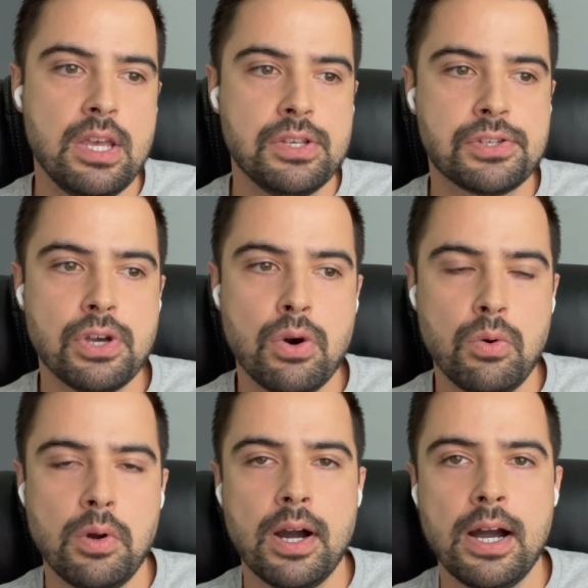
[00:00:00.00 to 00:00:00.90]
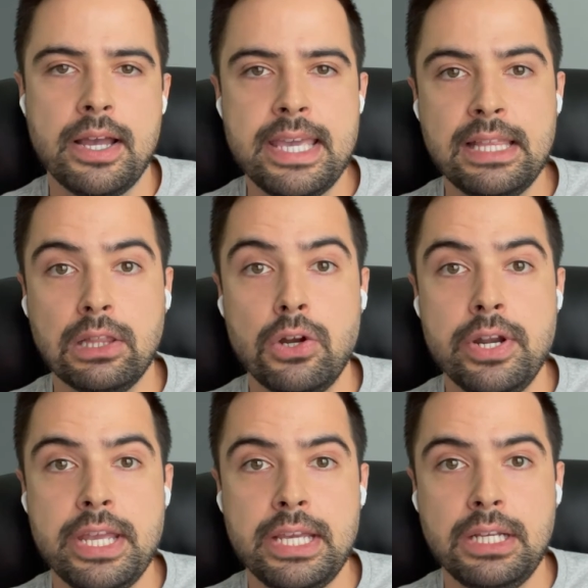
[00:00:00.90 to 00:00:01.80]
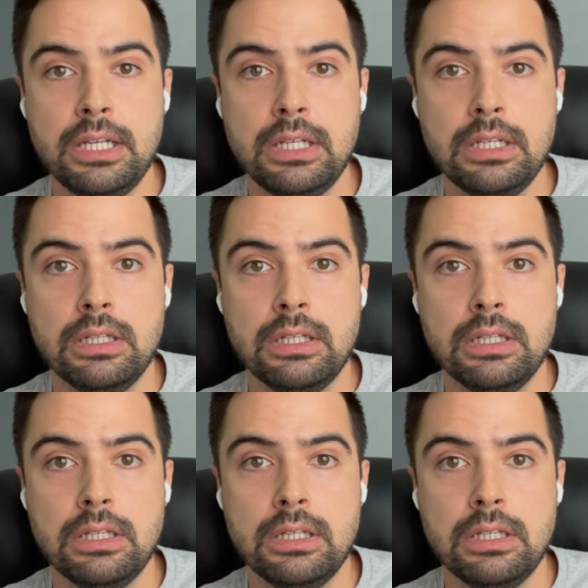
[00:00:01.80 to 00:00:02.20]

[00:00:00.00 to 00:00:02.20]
So in learning,